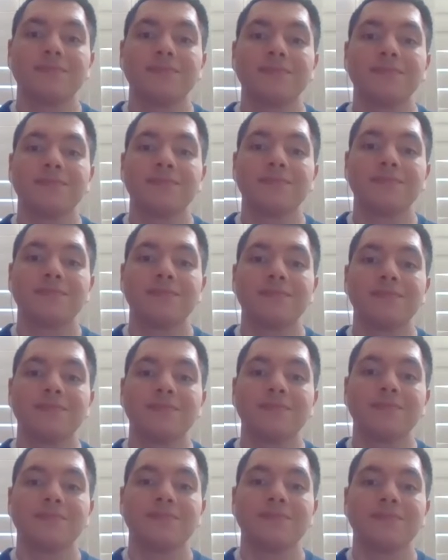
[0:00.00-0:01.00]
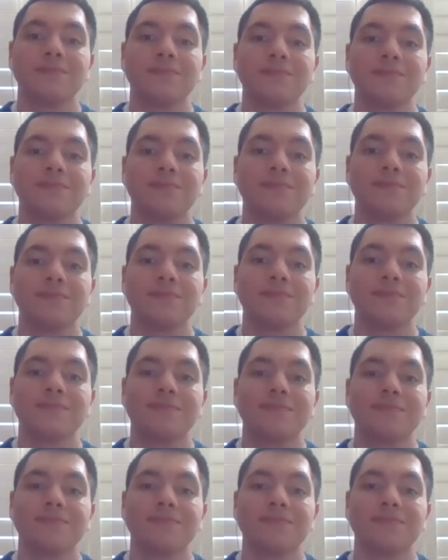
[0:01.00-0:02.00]

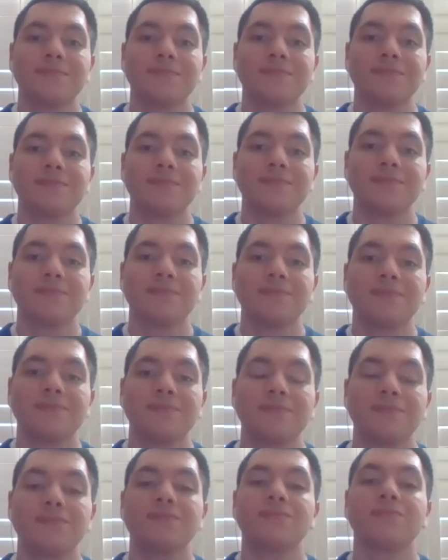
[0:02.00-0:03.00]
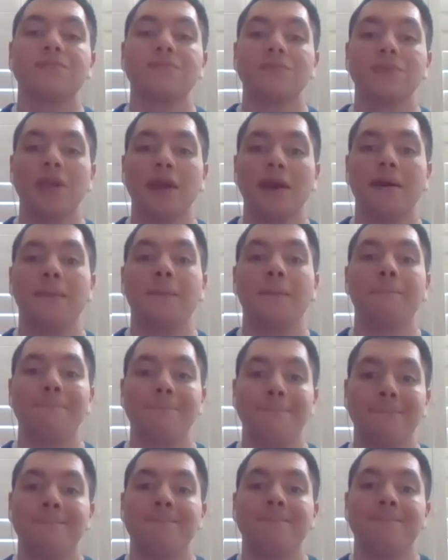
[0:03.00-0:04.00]

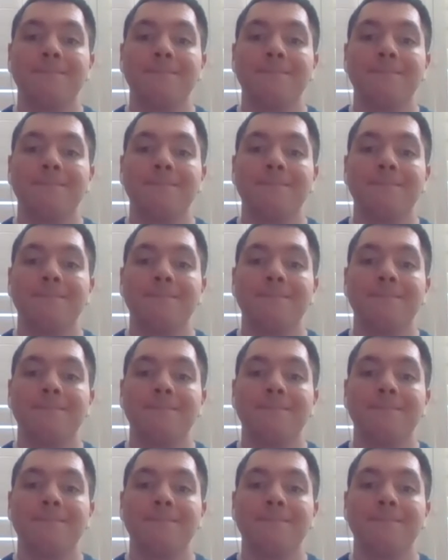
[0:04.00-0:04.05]
(silent)